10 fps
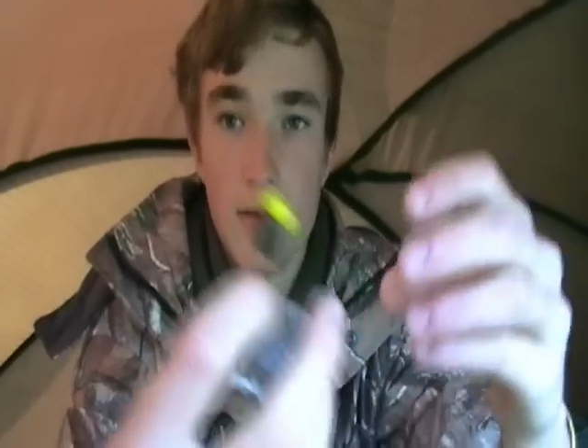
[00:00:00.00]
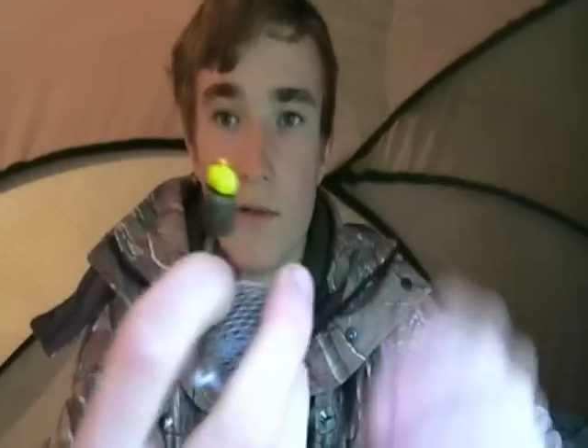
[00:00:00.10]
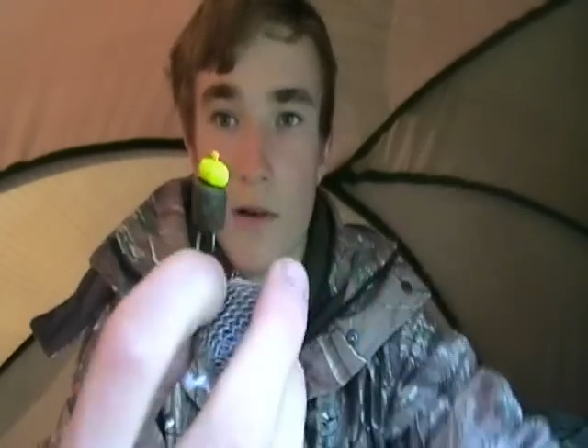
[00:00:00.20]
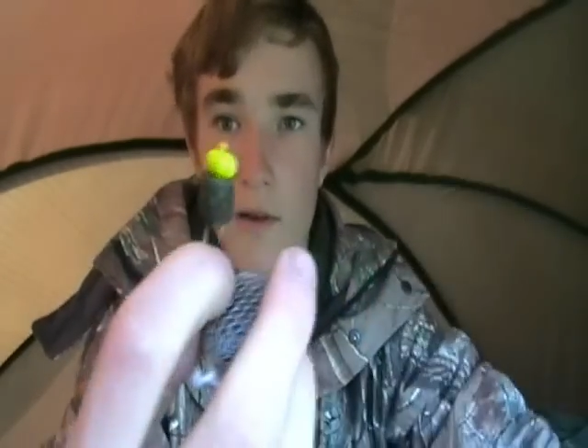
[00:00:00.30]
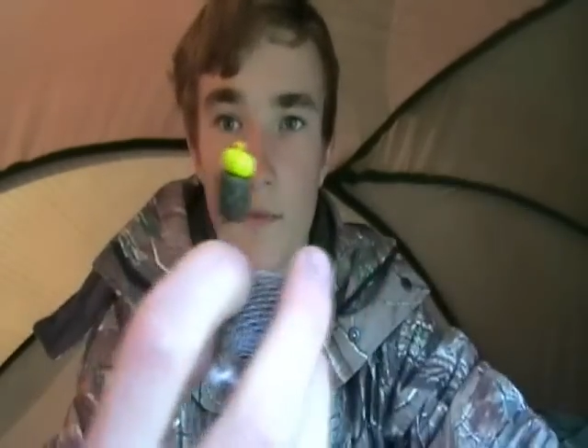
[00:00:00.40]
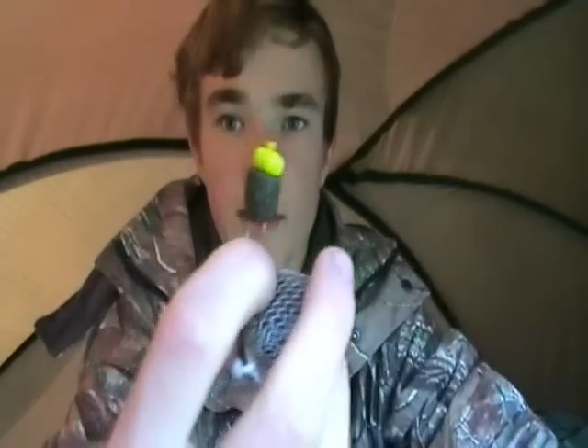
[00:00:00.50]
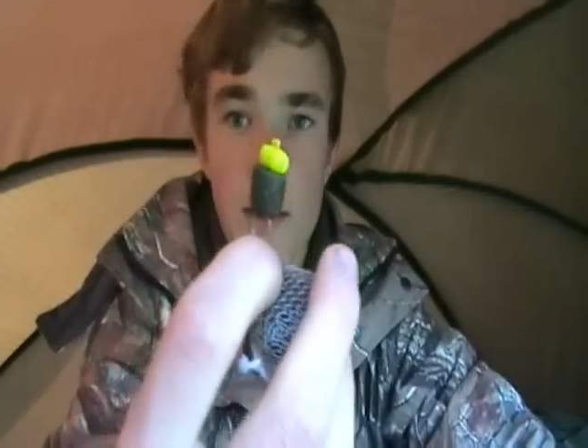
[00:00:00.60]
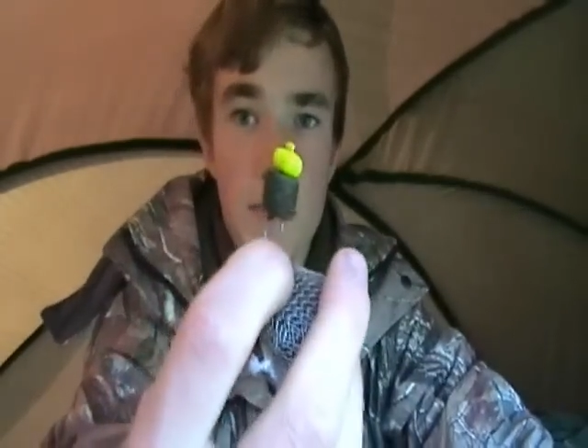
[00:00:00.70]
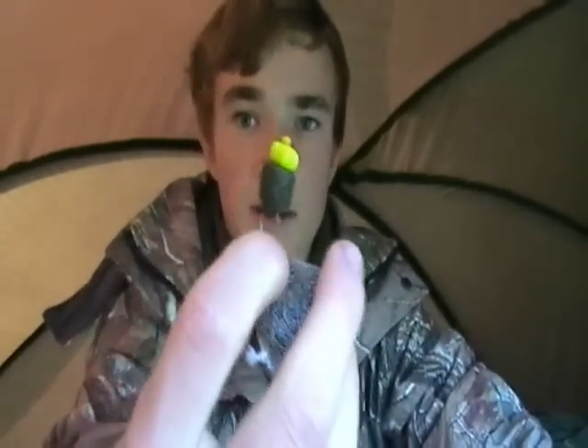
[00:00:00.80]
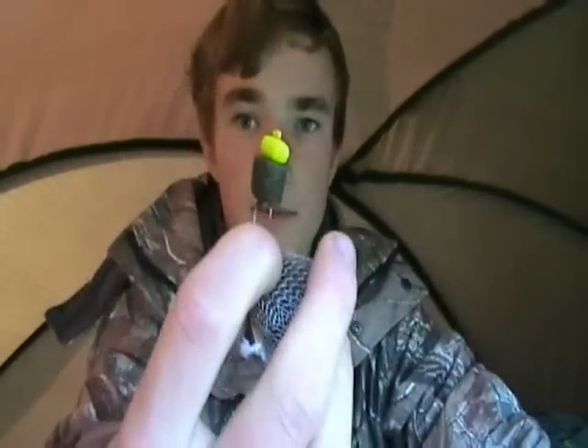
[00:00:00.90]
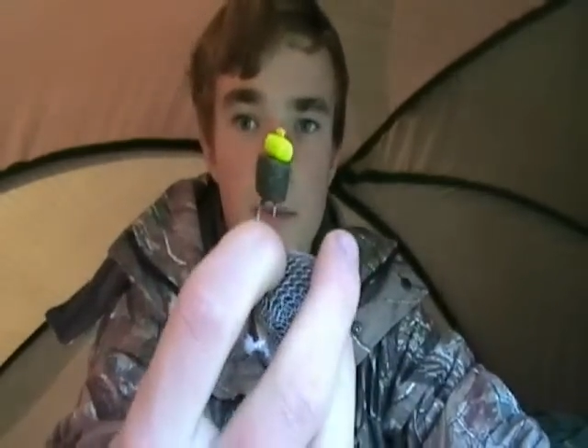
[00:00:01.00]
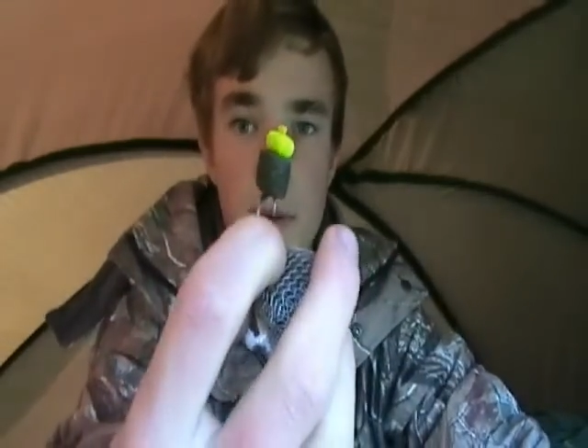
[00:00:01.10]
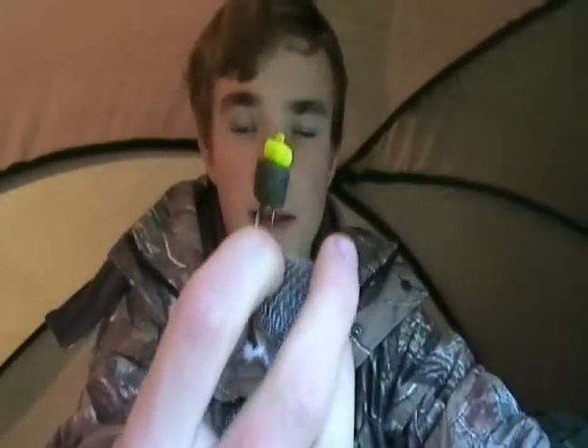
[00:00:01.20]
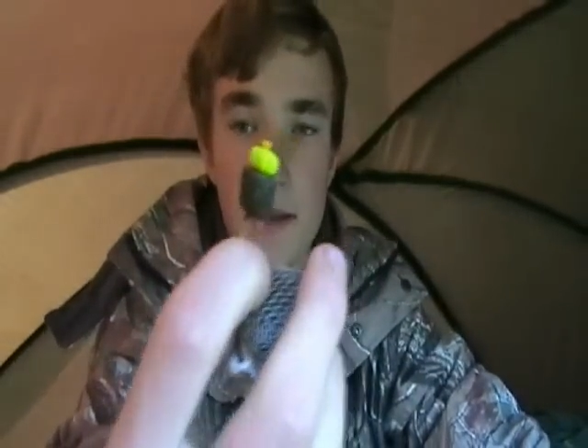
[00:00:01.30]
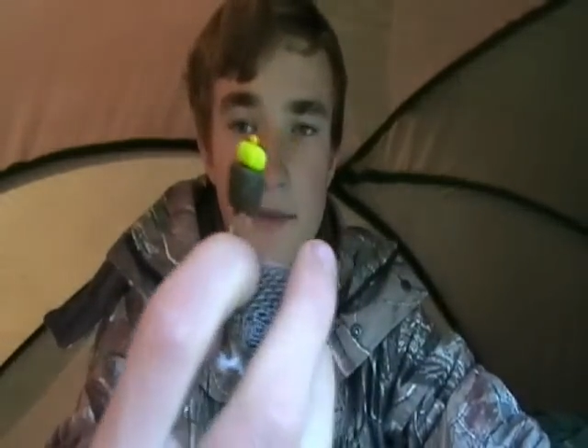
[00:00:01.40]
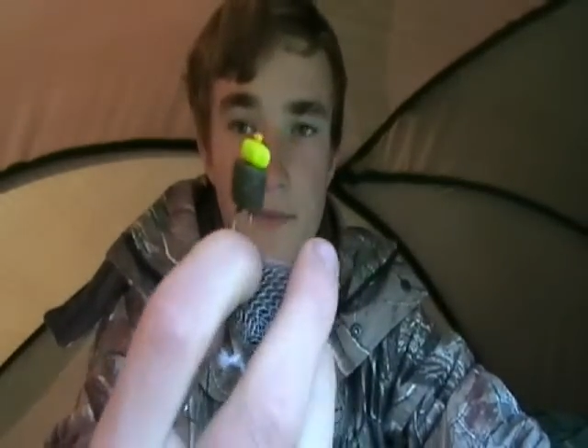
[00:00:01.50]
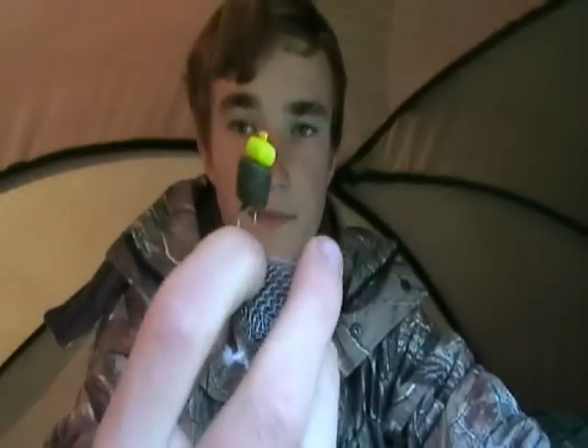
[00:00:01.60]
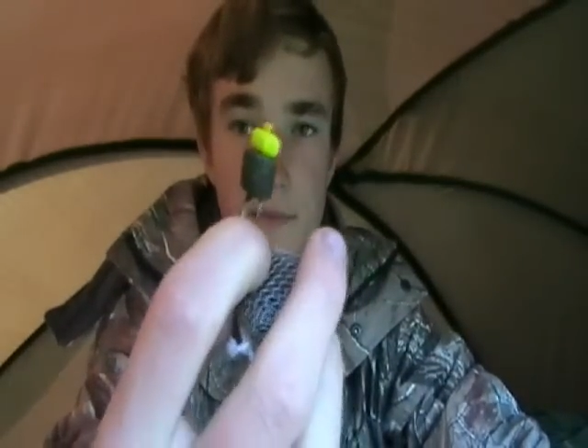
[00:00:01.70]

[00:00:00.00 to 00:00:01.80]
You've got a hemp and halibut pallet,